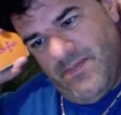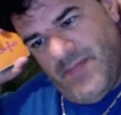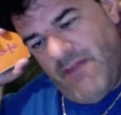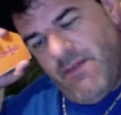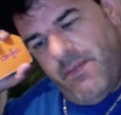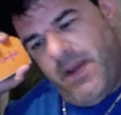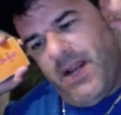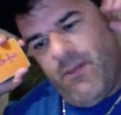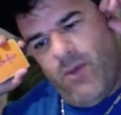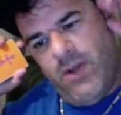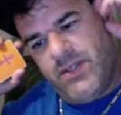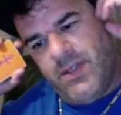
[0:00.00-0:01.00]
Everybody
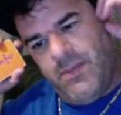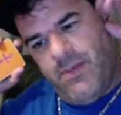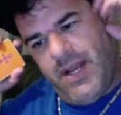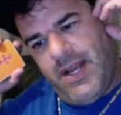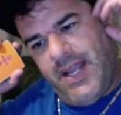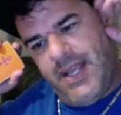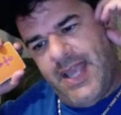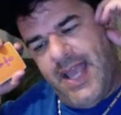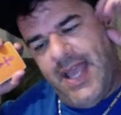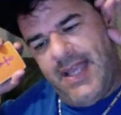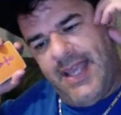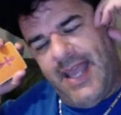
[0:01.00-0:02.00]
wants somebody they
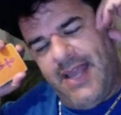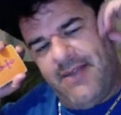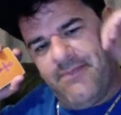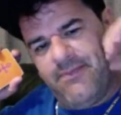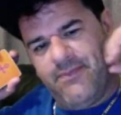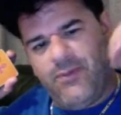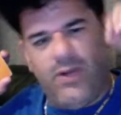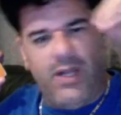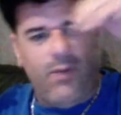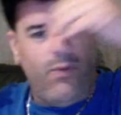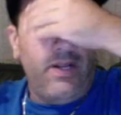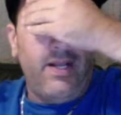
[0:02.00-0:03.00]
can get, or they
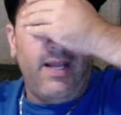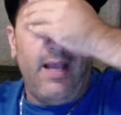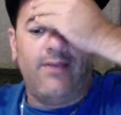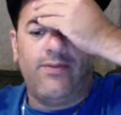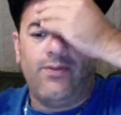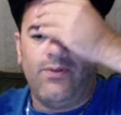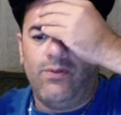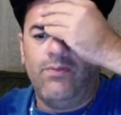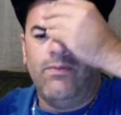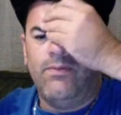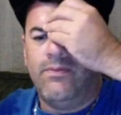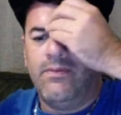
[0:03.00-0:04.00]
want an
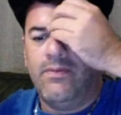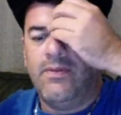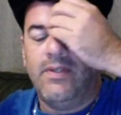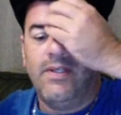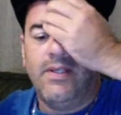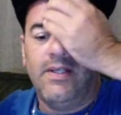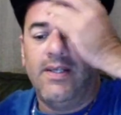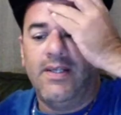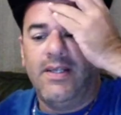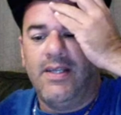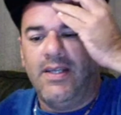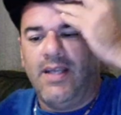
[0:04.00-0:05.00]
asshole.
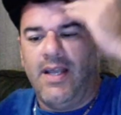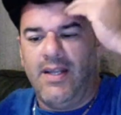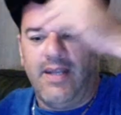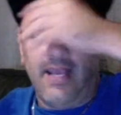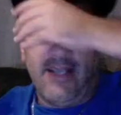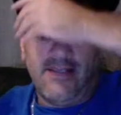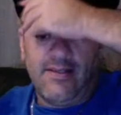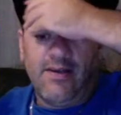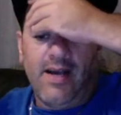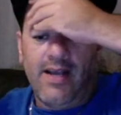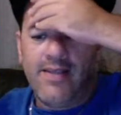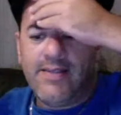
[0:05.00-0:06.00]
And the nice
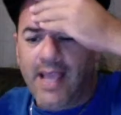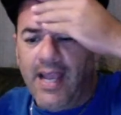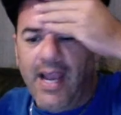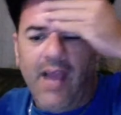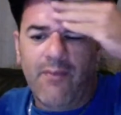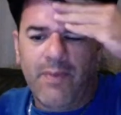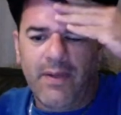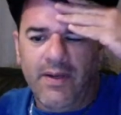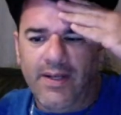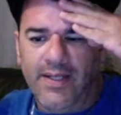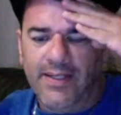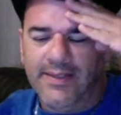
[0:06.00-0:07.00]
guys get left
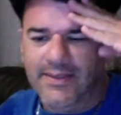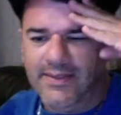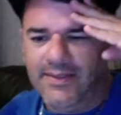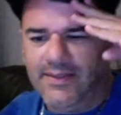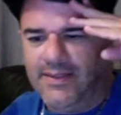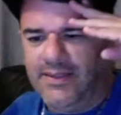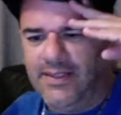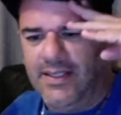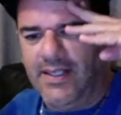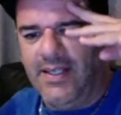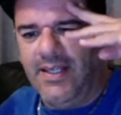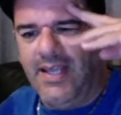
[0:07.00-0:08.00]
behind.
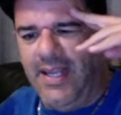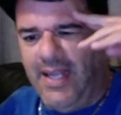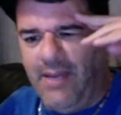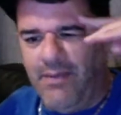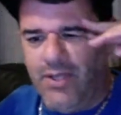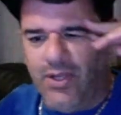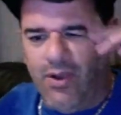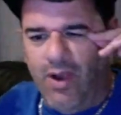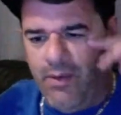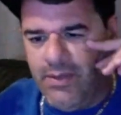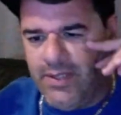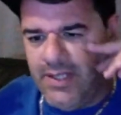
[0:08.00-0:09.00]
And then when you go
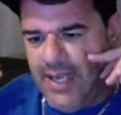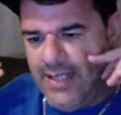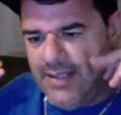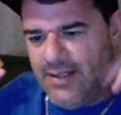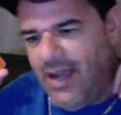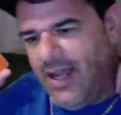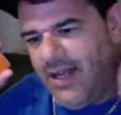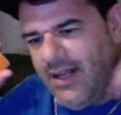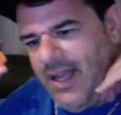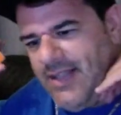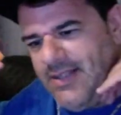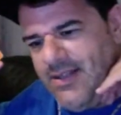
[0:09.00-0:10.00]
out with the nice
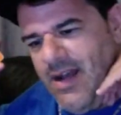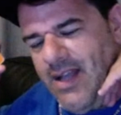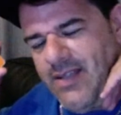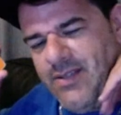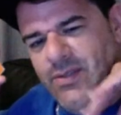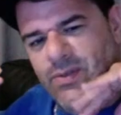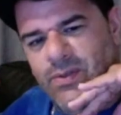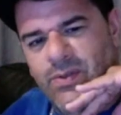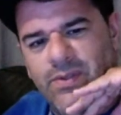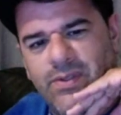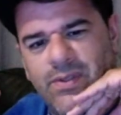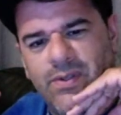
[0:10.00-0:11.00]
guy's too
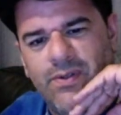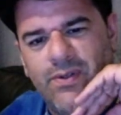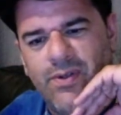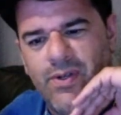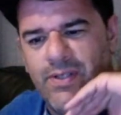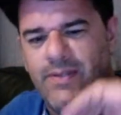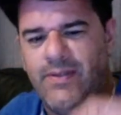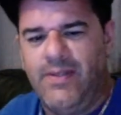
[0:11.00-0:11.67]
good.